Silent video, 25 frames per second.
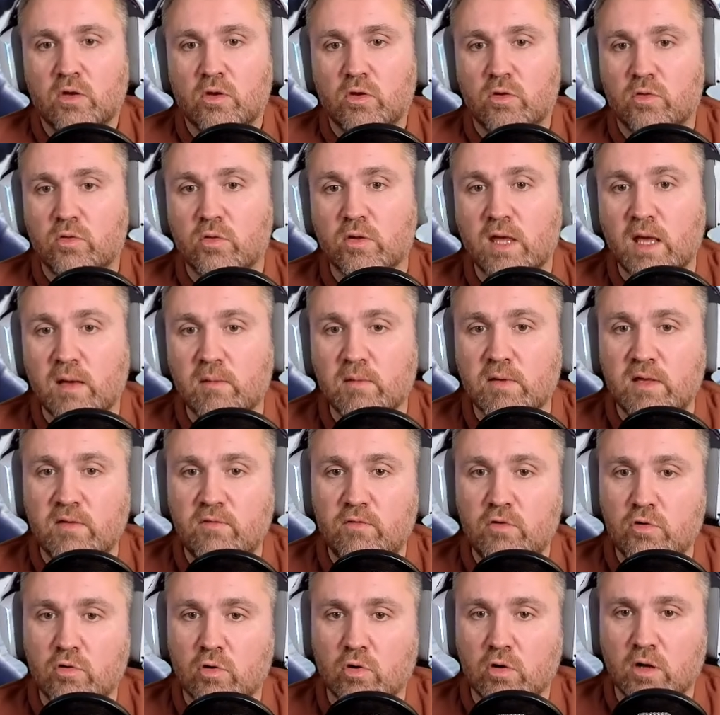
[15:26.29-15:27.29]
the game gives
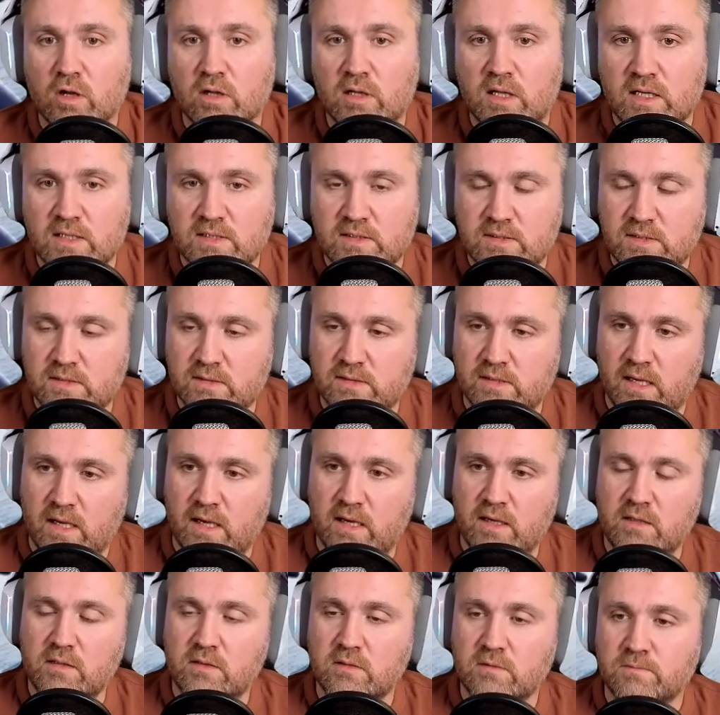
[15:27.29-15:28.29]
you a lot less
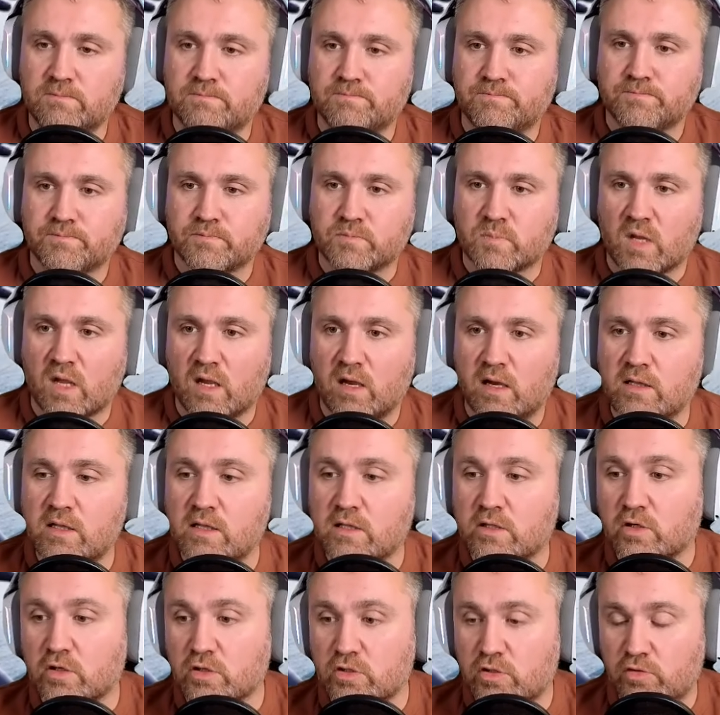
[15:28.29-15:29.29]
design, and it
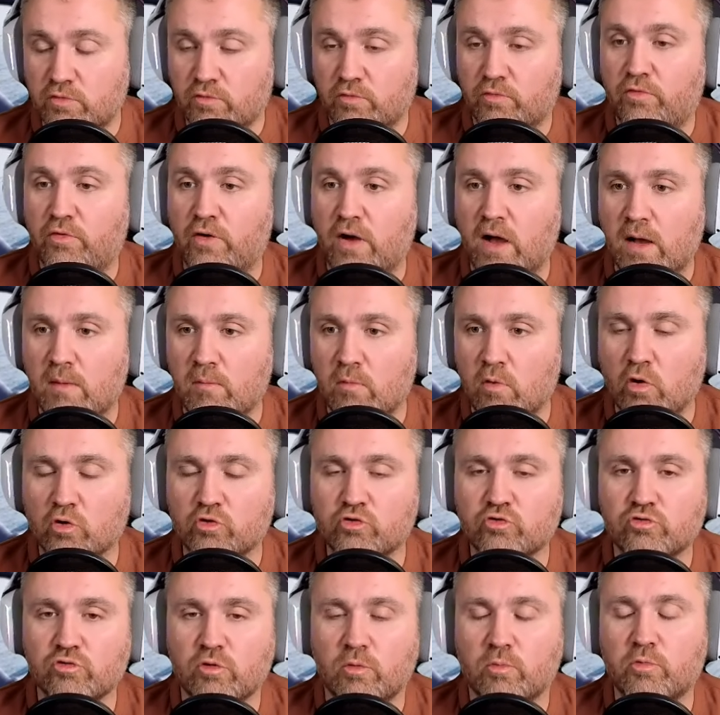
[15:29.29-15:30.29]
costs far more
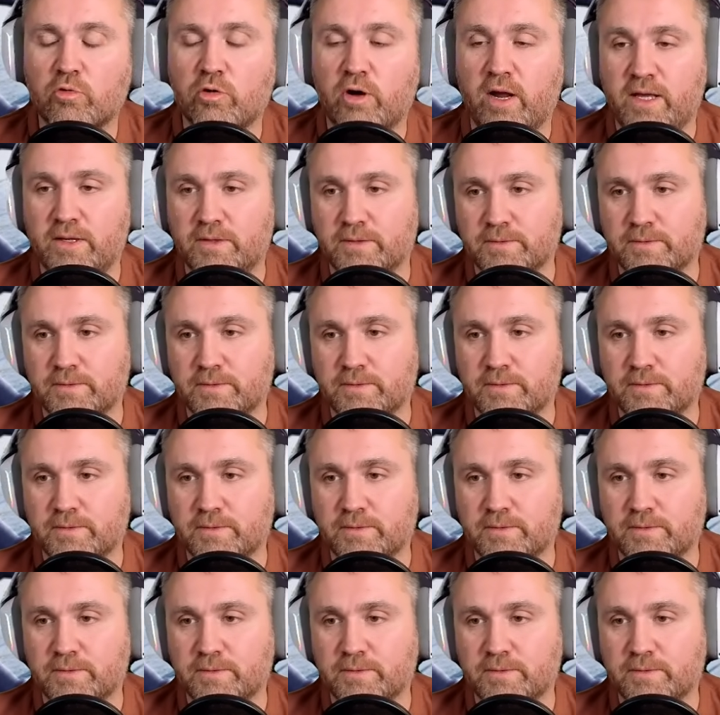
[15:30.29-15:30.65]
to upgrade.